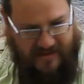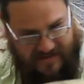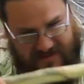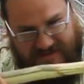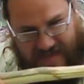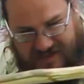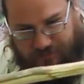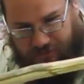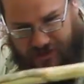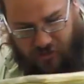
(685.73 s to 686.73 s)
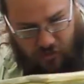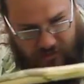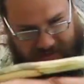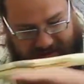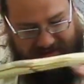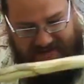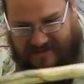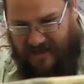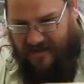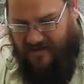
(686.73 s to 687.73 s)
This one's actually pretty cool looking because it's
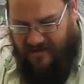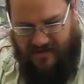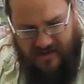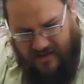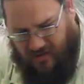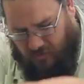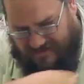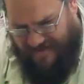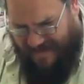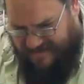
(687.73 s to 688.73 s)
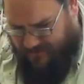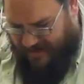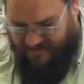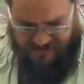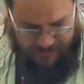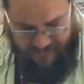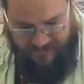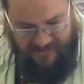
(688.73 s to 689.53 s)
got almost an S bend to it.